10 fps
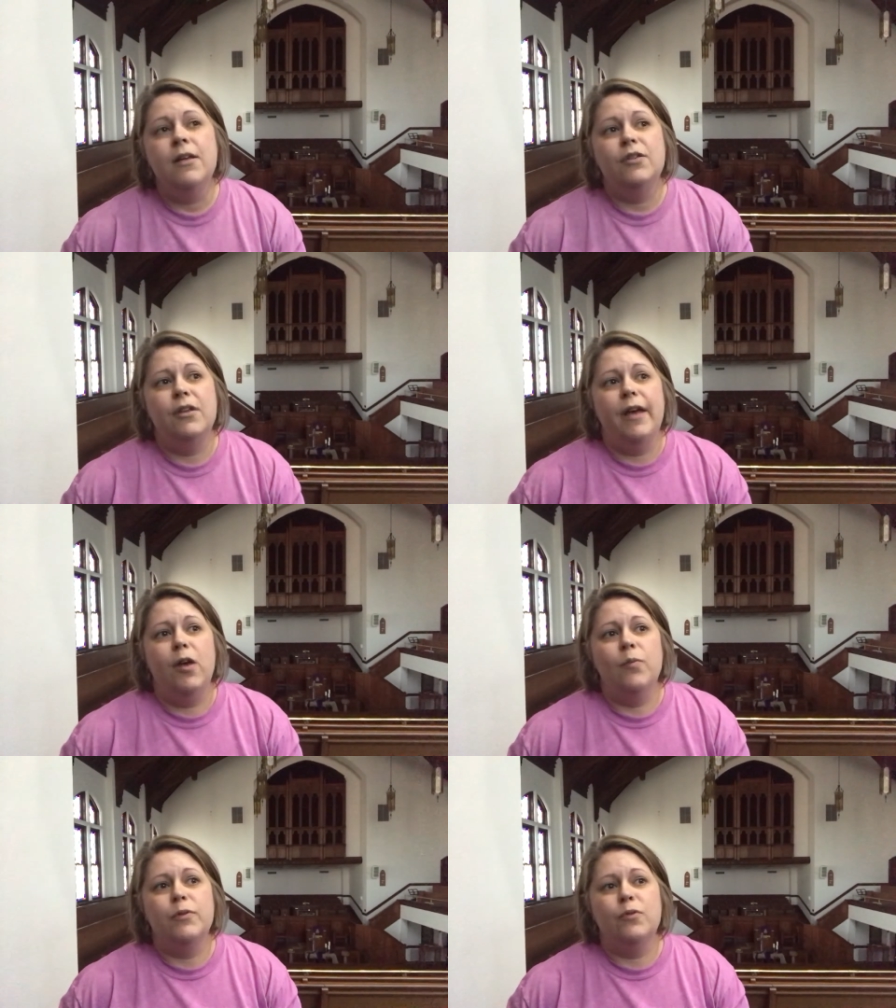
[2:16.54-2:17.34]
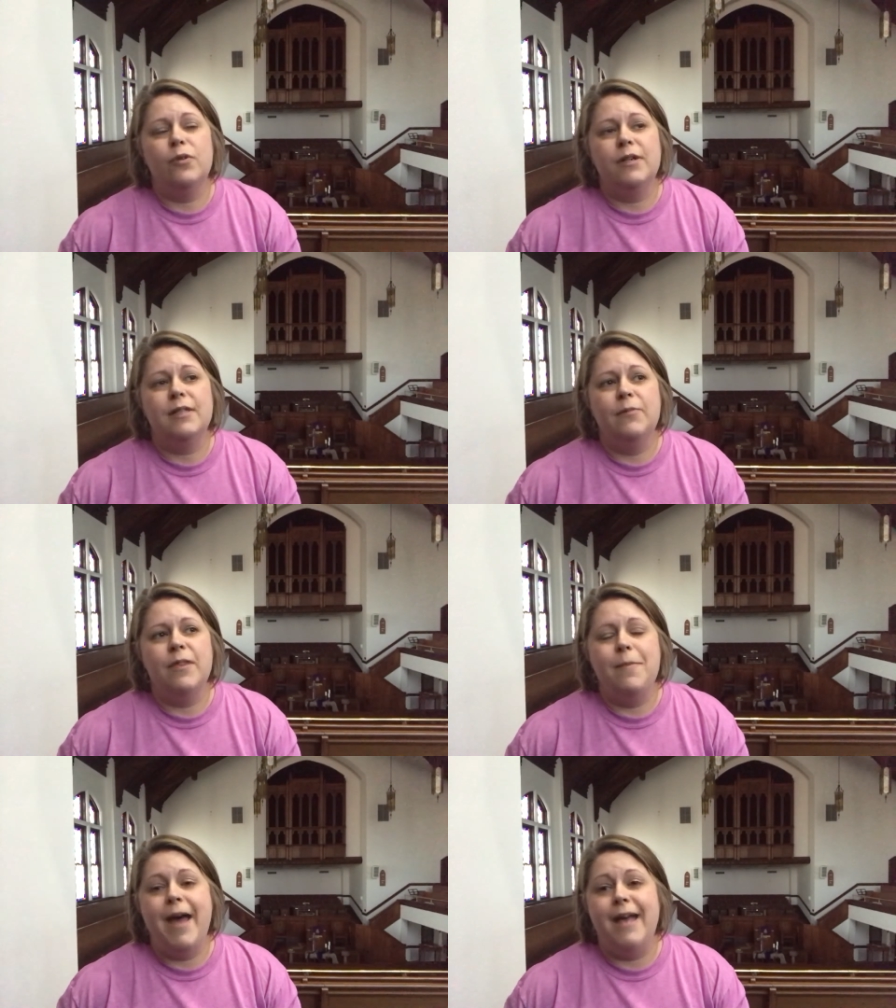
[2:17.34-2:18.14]
to help sort some of
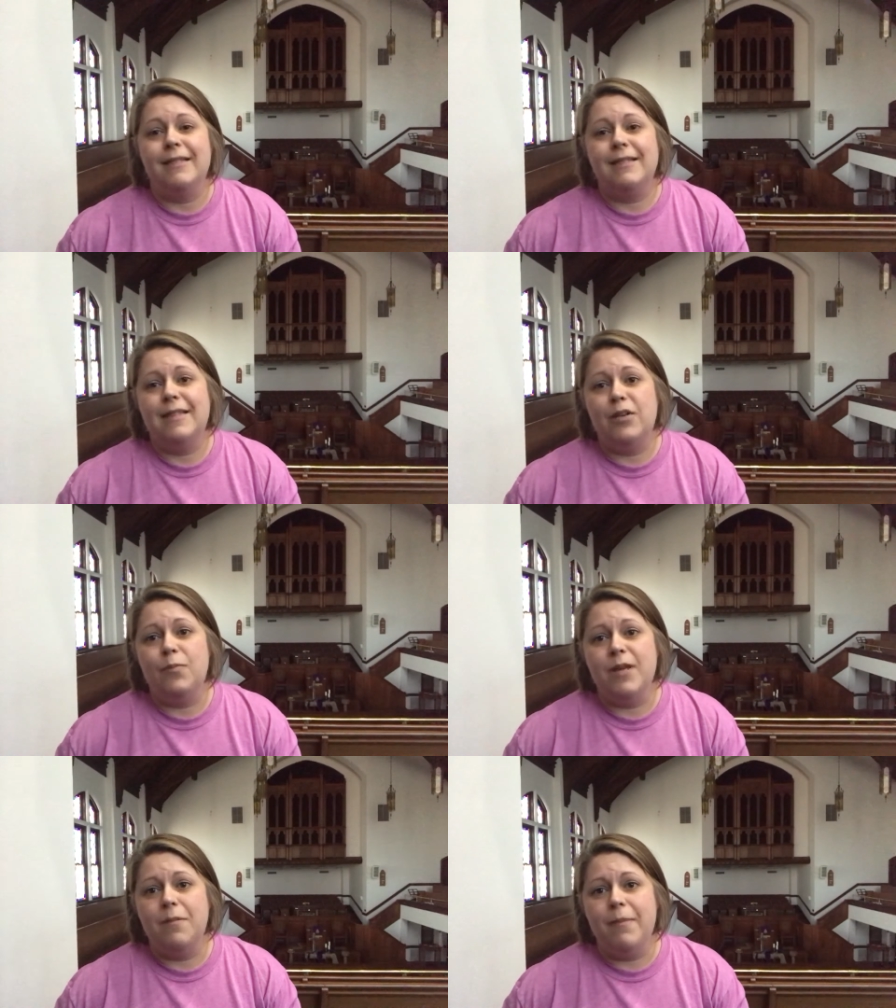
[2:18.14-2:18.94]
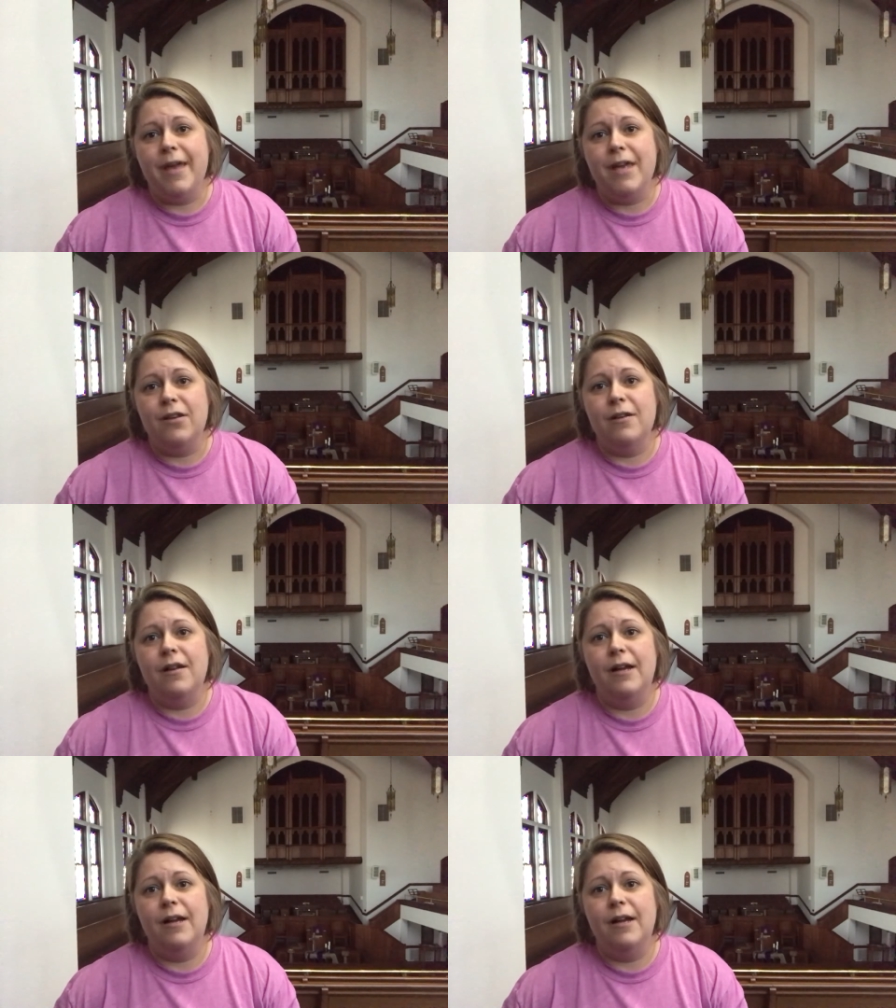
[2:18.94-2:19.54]
the masks that are being made.